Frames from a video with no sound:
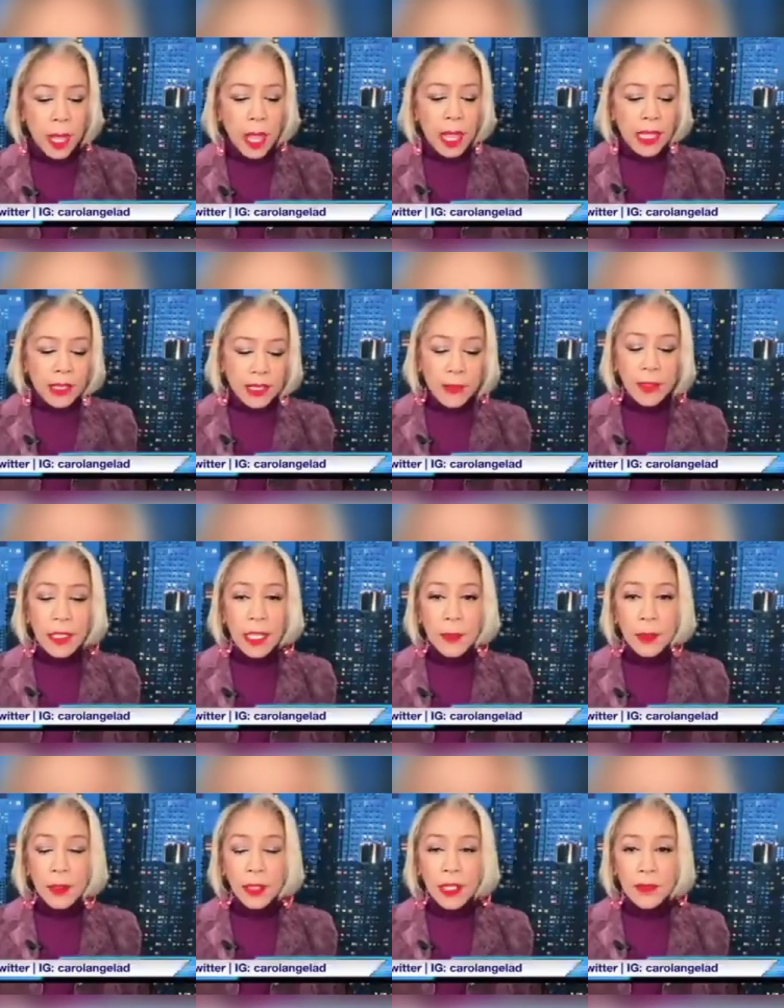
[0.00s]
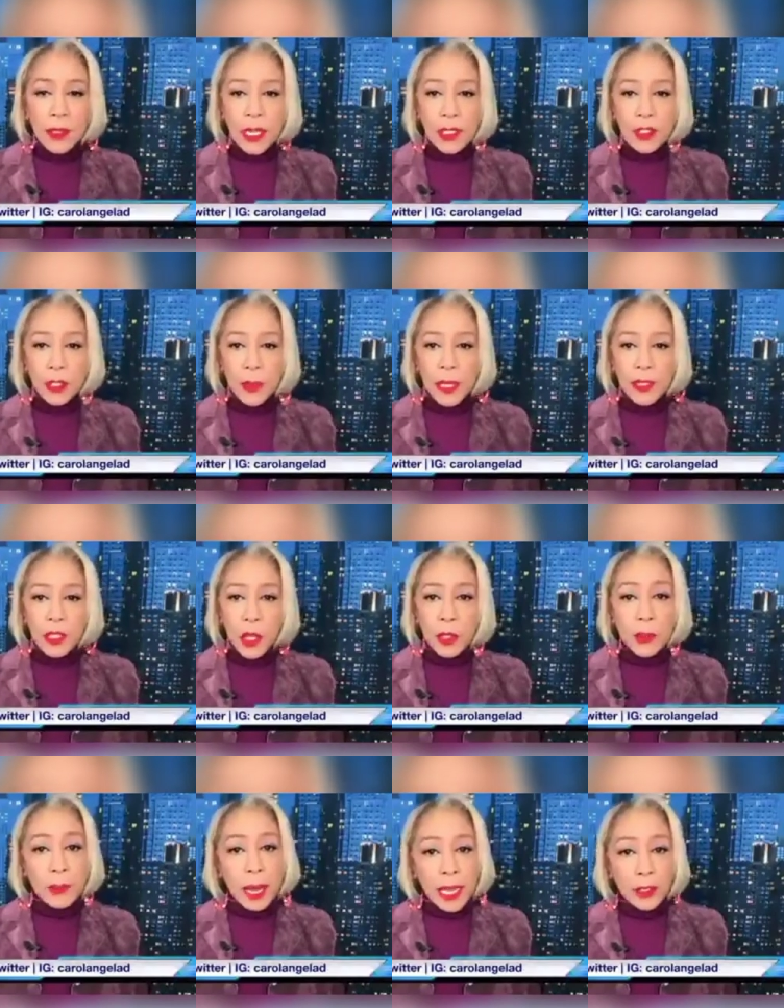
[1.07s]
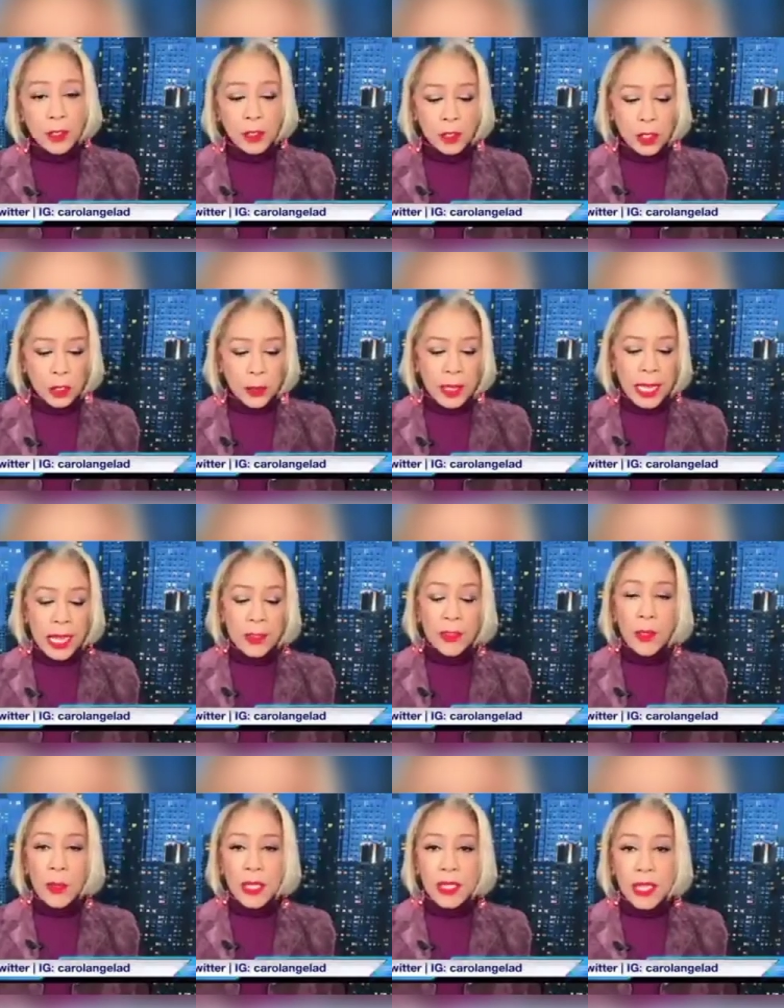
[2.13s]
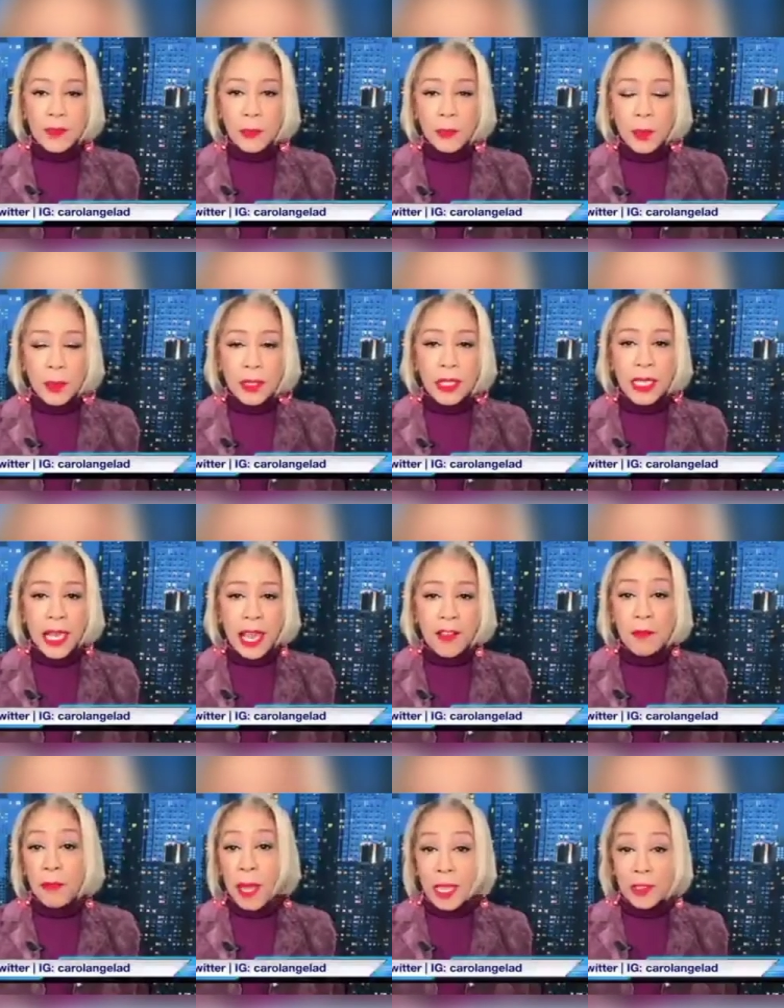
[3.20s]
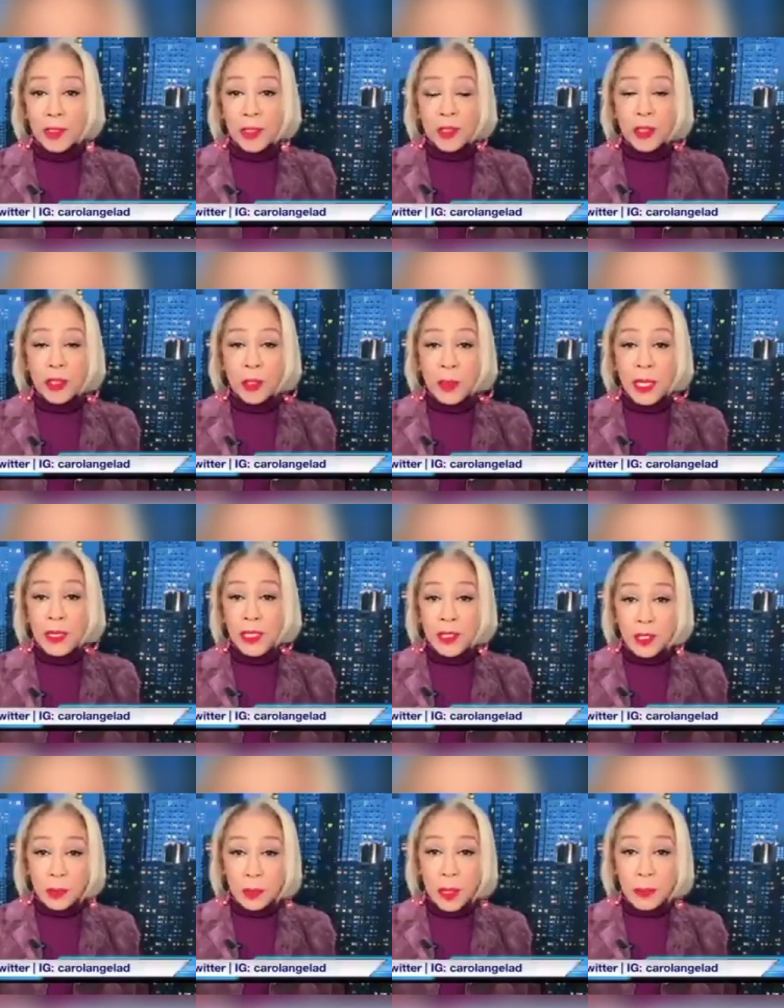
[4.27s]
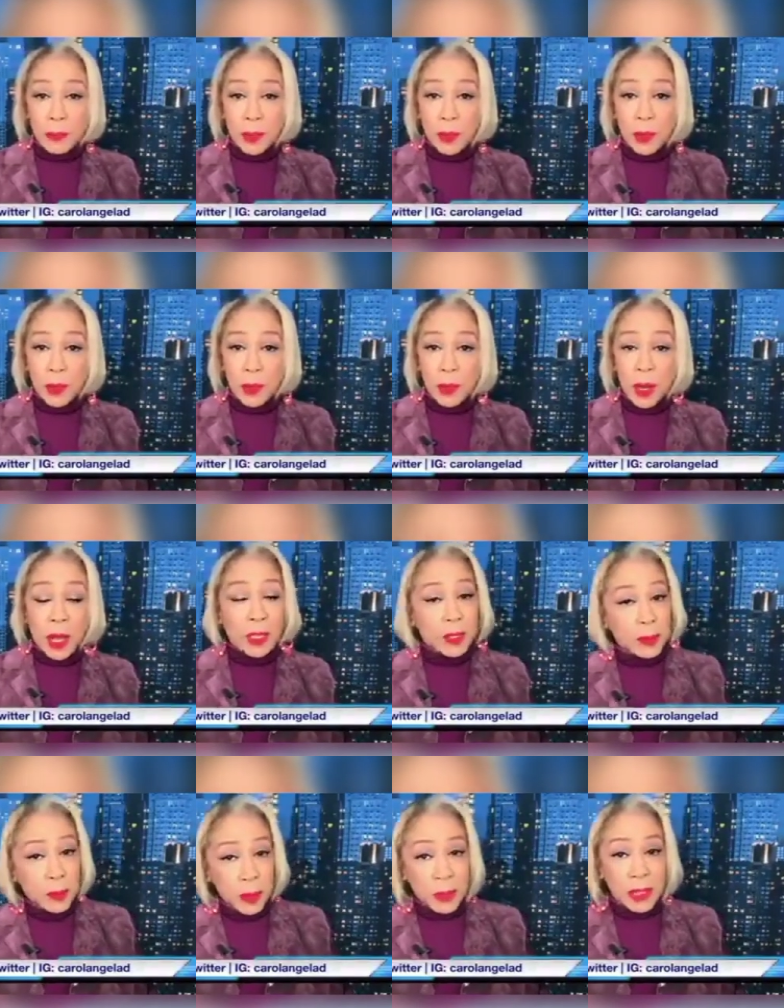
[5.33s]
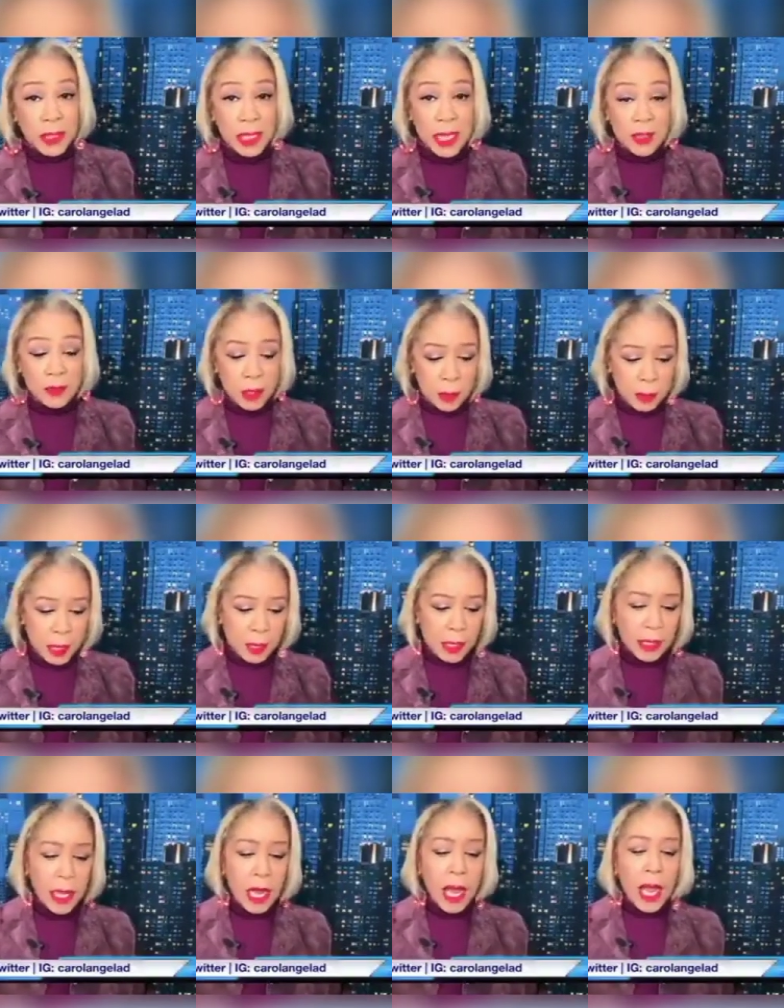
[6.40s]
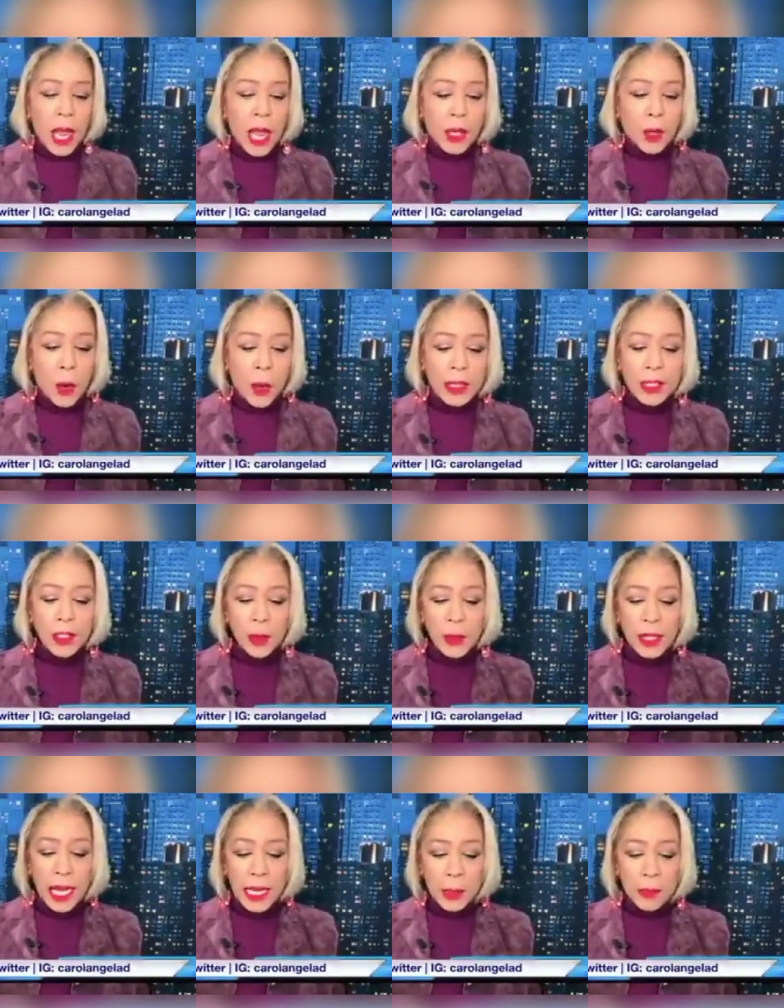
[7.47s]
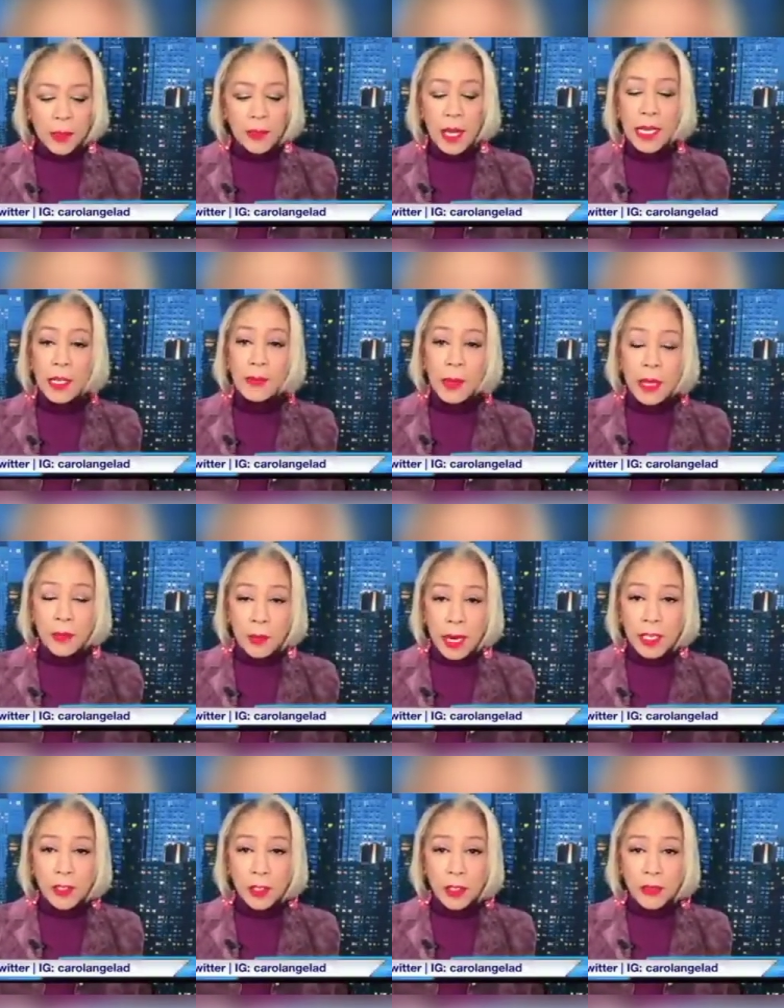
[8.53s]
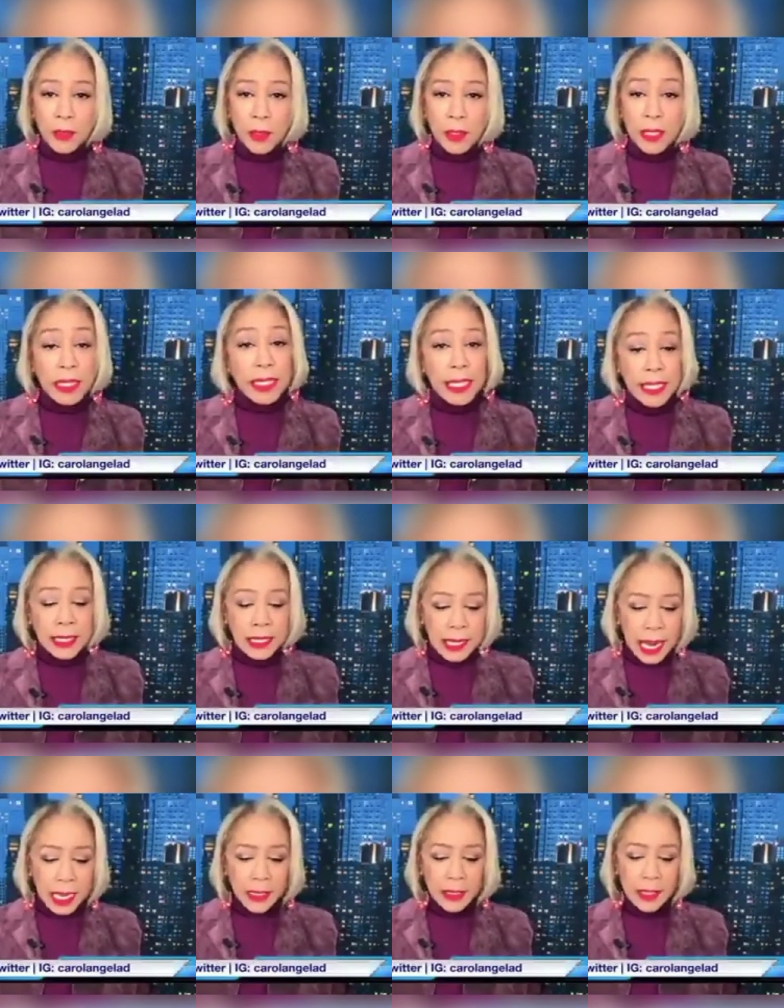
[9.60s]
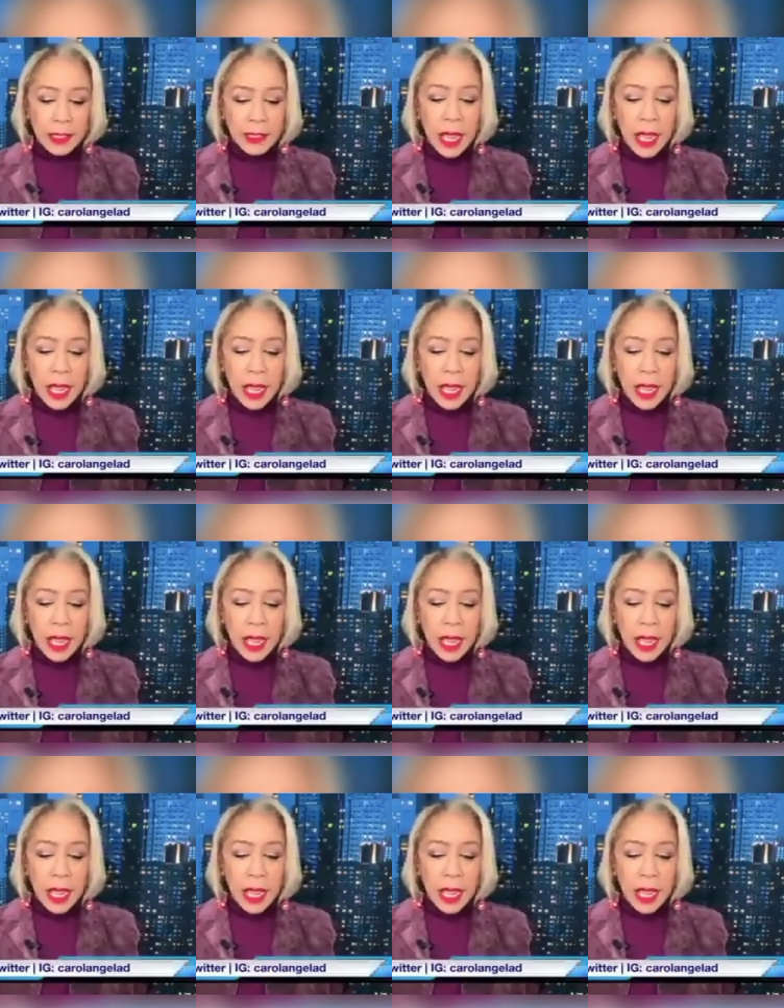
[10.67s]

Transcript: 17% of Nigerians hold a master's degree and 37% have bachelor's degrees. These are people who are supposedly have no merit. According to data provided by Rice University in Texas,